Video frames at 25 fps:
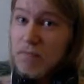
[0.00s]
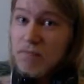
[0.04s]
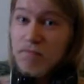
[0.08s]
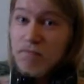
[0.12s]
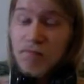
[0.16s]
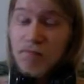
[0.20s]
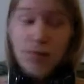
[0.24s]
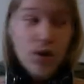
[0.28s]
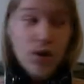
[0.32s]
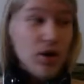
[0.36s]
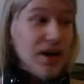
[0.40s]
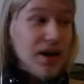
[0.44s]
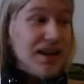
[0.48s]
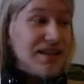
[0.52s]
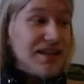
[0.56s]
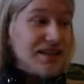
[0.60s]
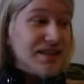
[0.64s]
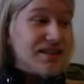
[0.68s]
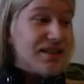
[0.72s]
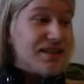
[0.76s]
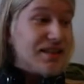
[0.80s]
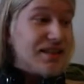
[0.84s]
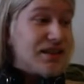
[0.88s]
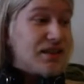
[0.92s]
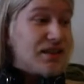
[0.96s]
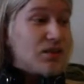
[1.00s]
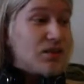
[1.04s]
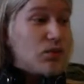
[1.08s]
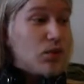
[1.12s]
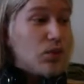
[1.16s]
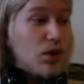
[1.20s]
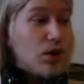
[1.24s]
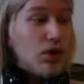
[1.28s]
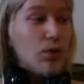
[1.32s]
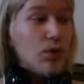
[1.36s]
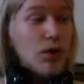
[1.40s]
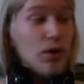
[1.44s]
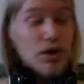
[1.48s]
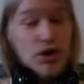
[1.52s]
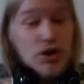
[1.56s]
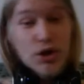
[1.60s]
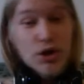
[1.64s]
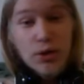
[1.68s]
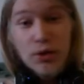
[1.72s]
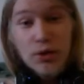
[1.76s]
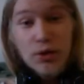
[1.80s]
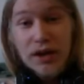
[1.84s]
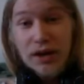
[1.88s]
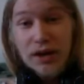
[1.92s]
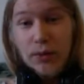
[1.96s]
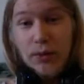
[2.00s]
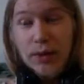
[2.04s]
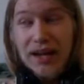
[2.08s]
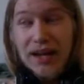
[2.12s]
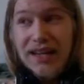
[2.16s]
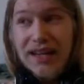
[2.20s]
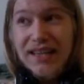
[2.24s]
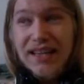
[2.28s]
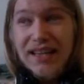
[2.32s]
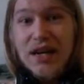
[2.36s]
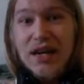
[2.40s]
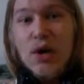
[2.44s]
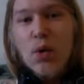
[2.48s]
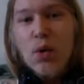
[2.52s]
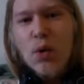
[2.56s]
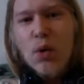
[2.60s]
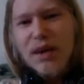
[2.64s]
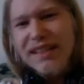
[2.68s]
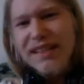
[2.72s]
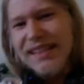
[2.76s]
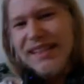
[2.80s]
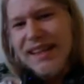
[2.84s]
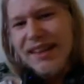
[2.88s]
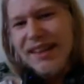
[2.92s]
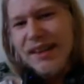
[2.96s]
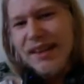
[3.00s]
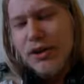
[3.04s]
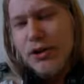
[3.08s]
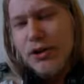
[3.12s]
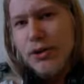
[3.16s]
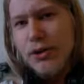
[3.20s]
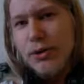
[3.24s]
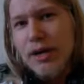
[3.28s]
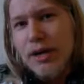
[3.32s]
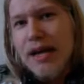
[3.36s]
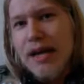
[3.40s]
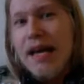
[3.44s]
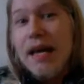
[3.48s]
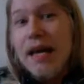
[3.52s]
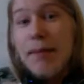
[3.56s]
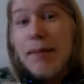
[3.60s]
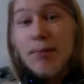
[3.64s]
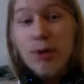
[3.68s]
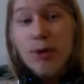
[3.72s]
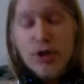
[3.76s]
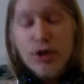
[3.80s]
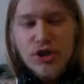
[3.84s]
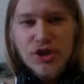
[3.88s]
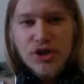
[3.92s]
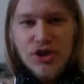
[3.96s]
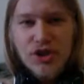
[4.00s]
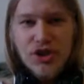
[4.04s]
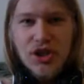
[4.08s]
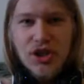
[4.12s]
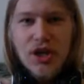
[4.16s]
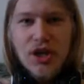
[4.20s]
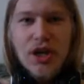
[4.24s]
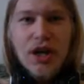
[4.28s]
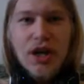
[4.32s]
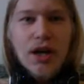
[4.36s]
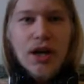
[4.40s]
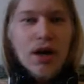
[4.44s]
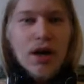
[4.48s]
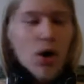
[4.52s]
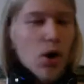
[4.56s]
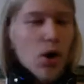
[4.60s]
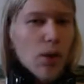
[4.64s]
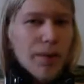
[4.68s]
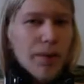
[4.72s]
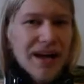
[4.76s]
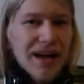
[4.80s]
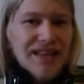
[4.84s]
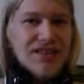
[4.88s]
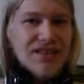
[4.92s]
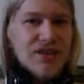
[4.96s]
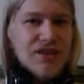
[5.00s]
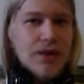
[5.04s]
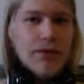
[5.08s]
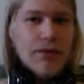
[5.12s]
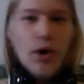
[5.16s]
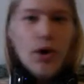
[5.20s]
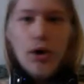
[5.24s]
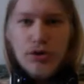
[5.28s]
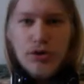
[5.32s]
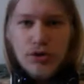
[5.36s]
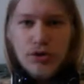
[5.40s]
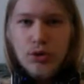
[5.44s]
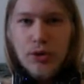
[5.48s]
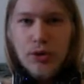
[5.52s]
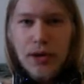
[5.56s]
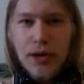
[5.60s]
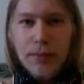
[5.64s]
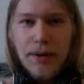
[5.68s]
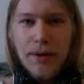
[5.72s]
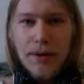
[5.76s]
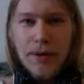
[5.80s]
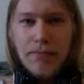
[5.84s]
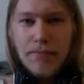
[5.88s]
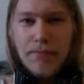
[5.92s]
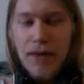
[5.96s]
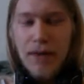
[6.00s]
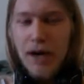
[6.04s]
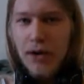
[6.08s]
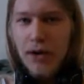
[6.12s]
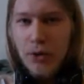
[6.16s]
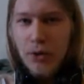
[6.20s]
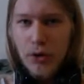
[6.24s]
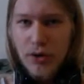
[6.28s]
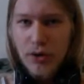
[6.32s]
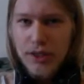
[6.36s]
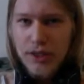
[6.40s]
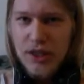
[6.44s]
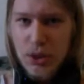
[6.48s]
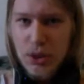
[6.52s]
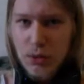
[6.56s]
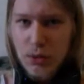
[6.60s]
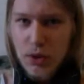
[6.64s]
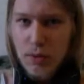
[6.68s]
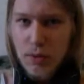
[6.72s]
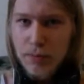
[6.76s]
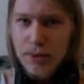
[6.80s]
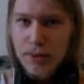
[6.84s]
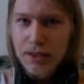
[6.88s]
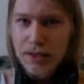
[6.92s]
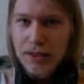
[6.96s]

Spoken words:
Look at World War II real quick. What did Hitler do? He pushed all bad stuff onto a minority group?